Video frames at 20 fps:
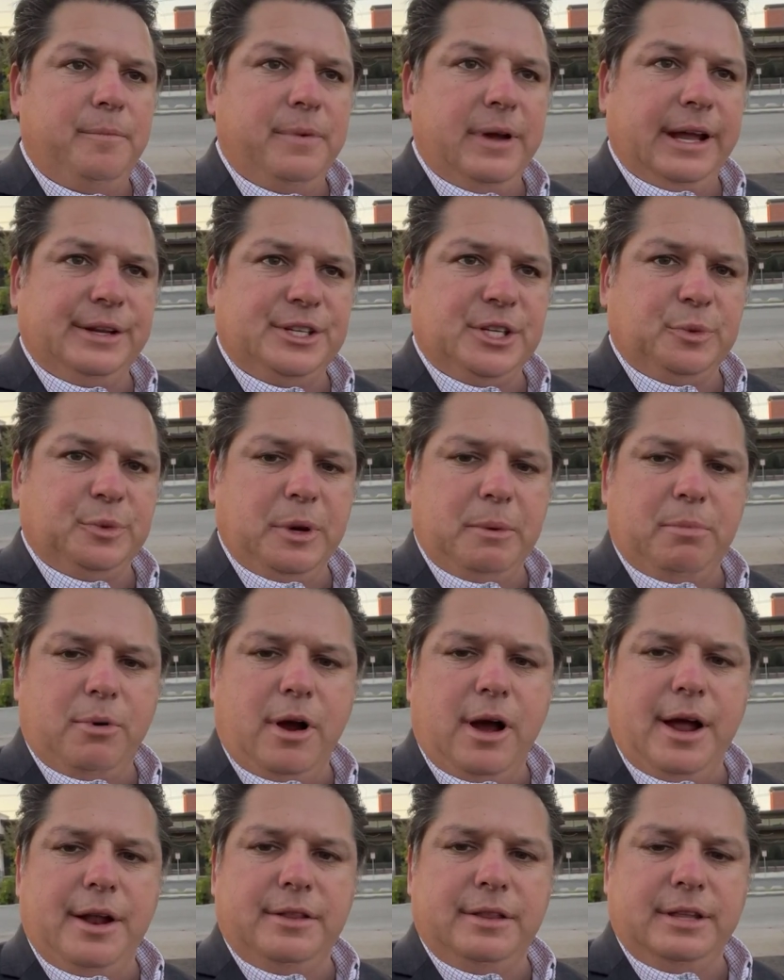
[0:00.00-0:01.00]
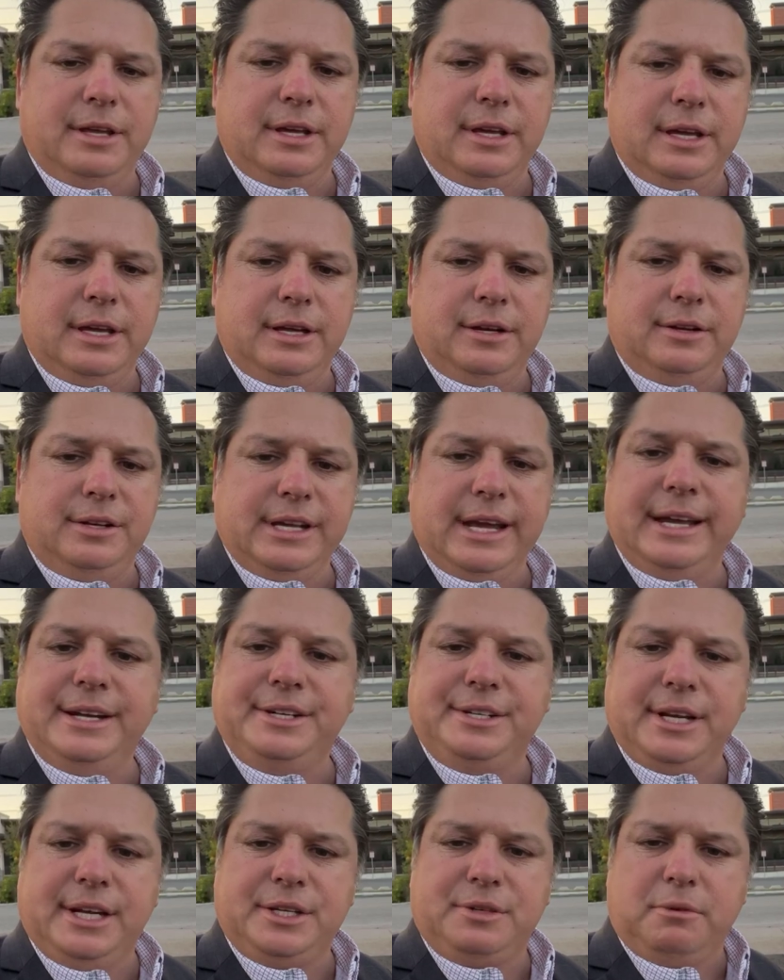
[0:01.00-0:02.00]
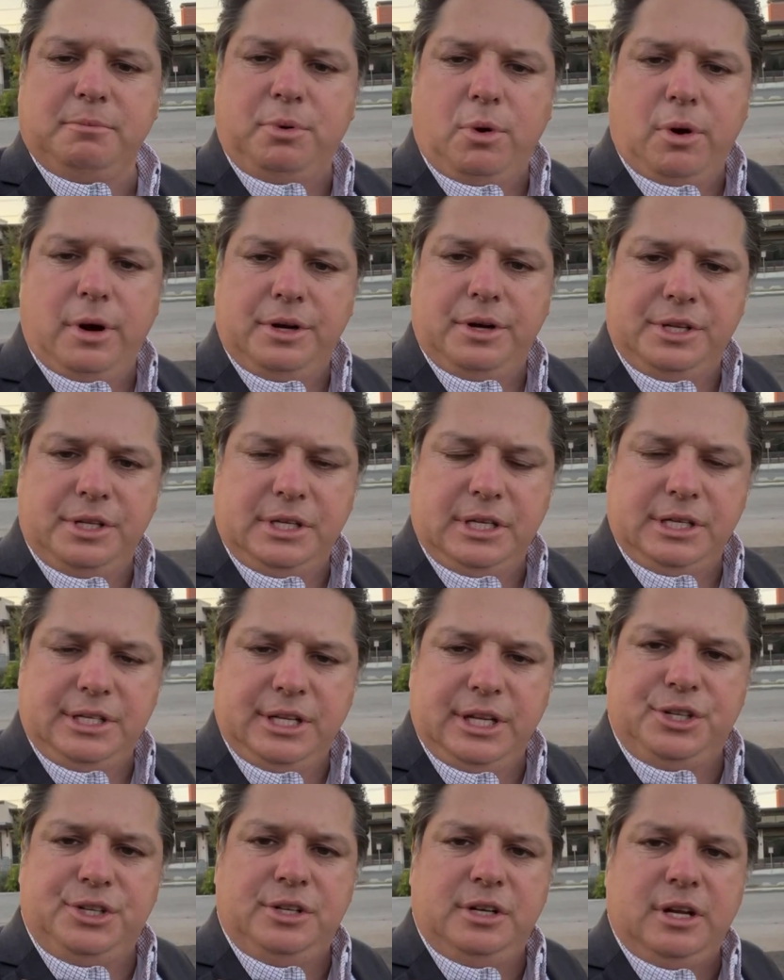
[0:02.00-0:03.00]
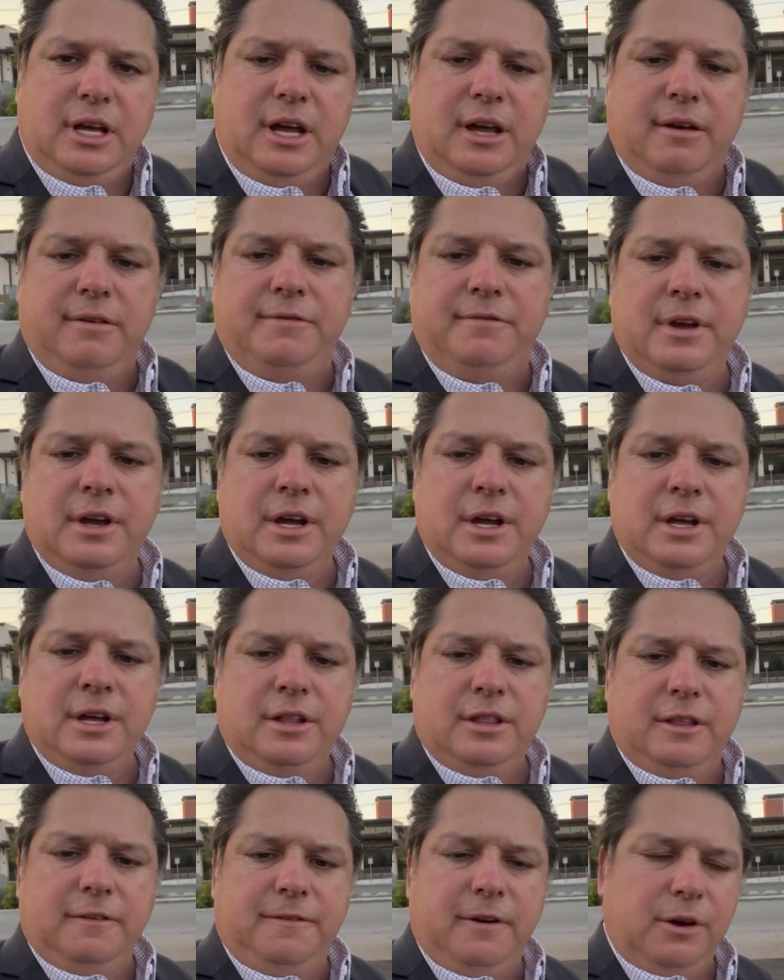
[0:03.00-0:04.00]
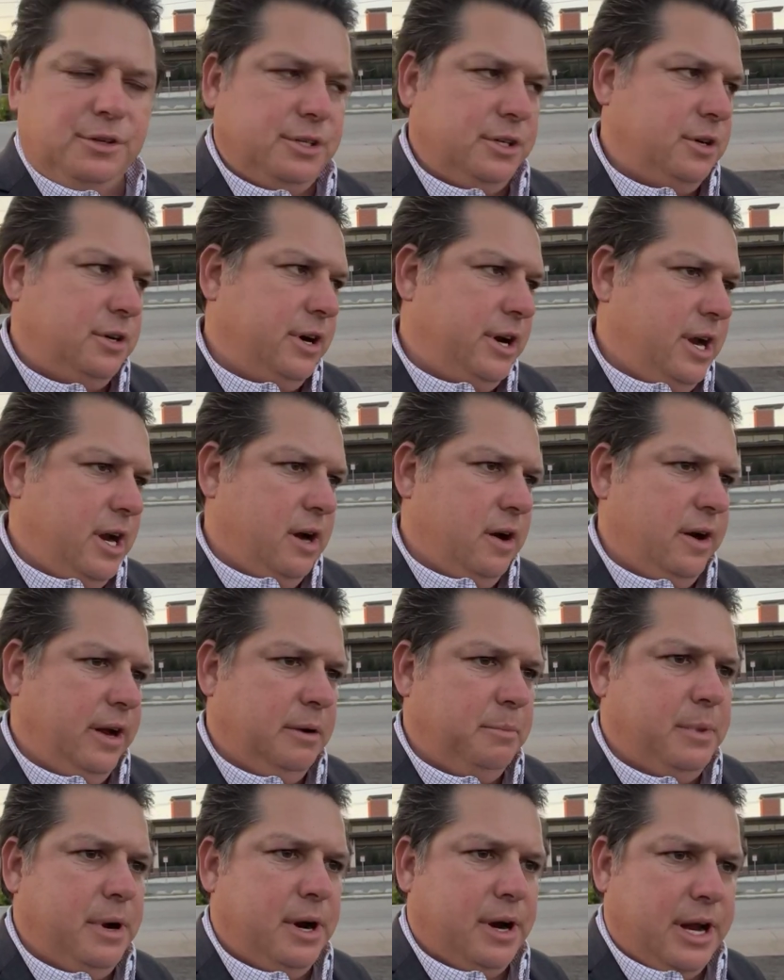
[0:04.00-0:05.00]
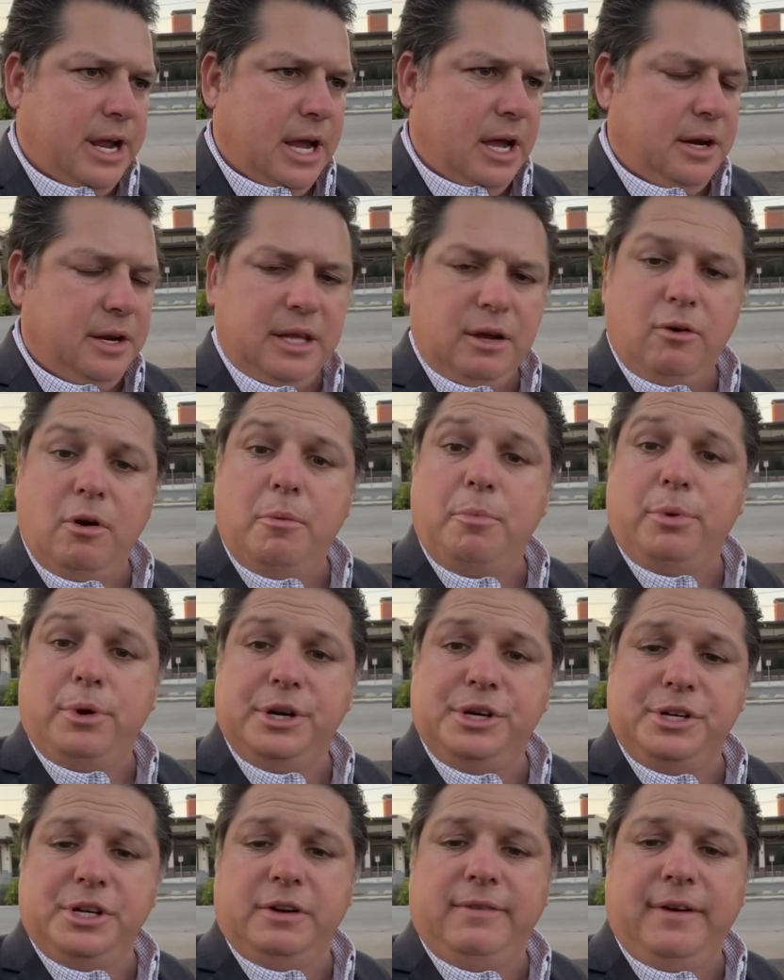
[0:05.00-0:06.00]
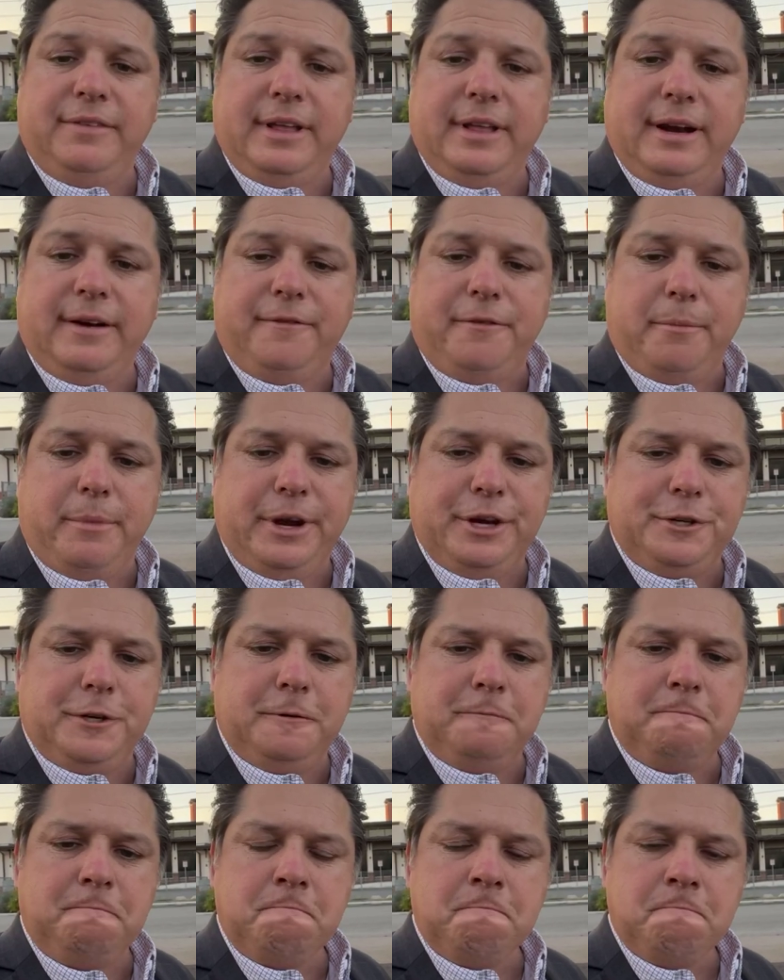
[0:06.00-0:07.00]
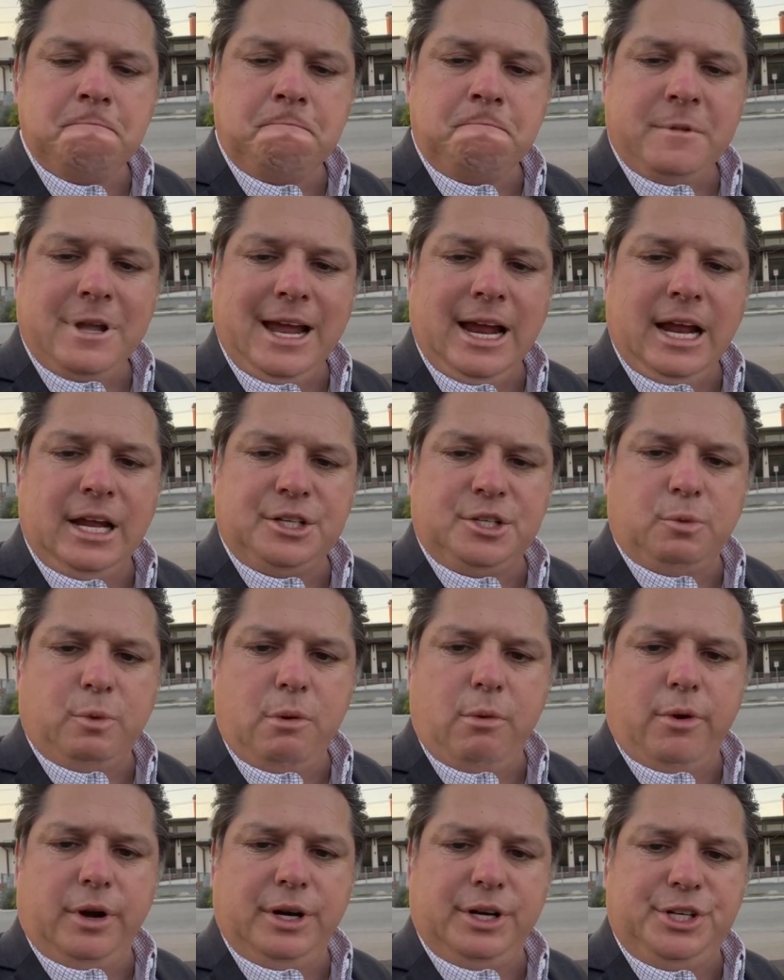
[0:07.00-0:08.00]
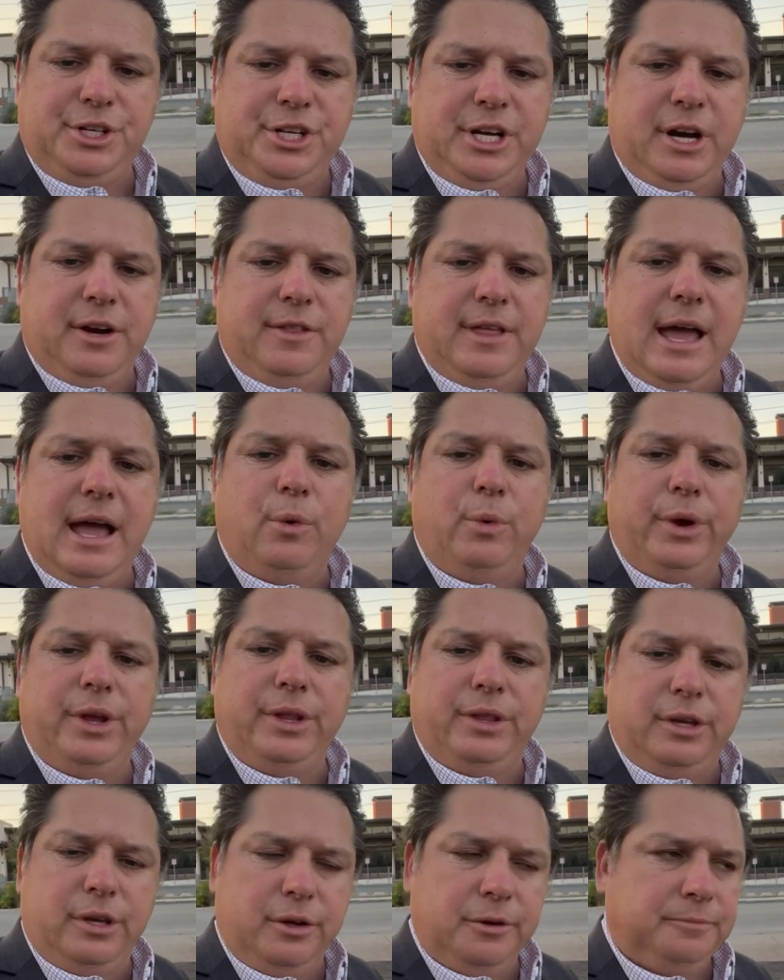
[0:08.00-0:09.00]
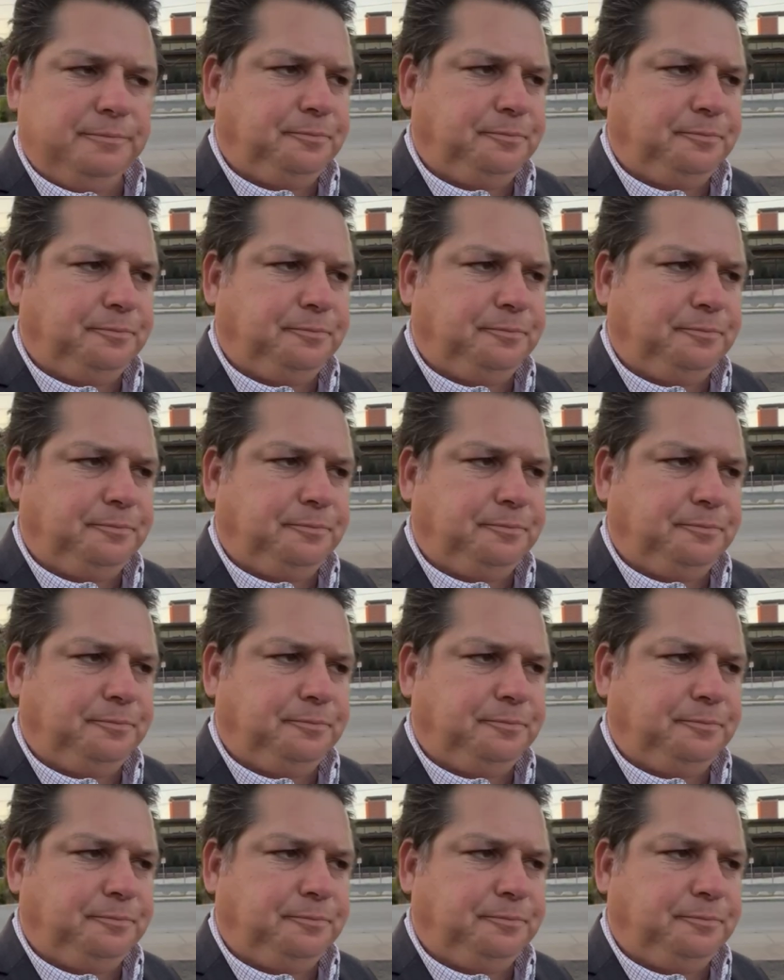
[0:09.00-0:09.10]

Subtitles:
so we brought the DHS report to the attention of the folks that are here in Bexar County. They were appreciative of that information, and so we wanted to share that with you.